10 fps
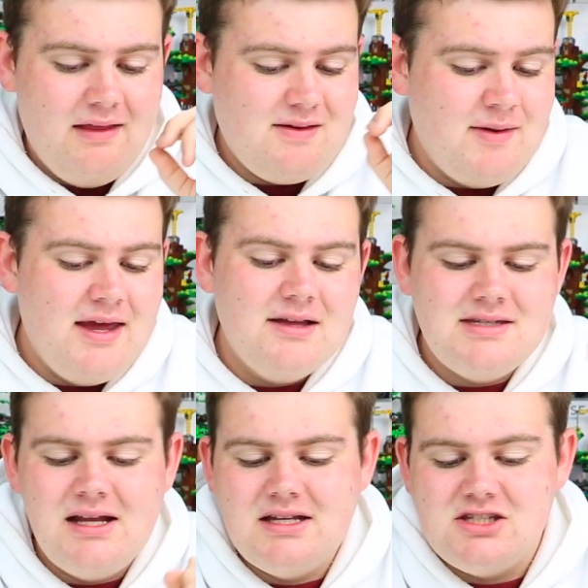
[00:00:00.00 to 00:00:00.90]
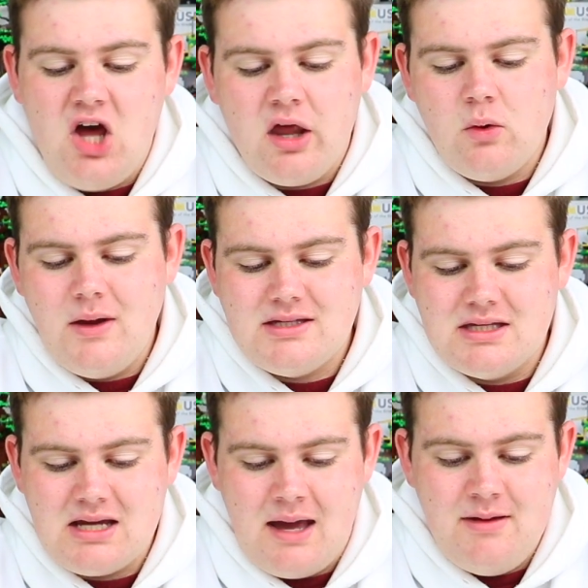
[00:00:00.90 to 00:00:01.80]
Somebody else said it's not a waste
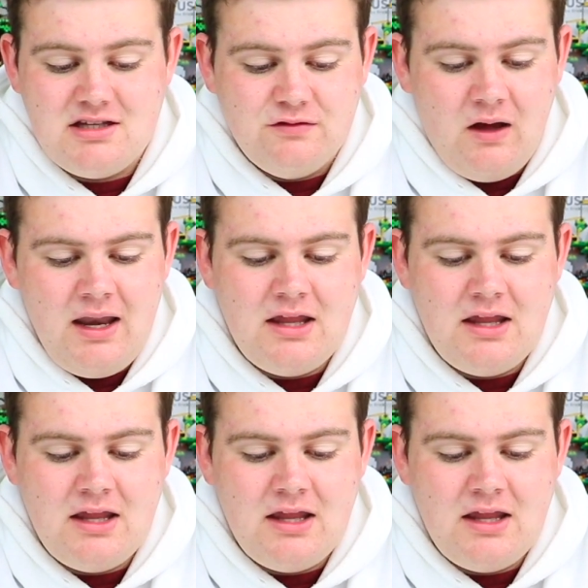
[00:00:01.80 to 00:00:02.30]
of time, it's fun,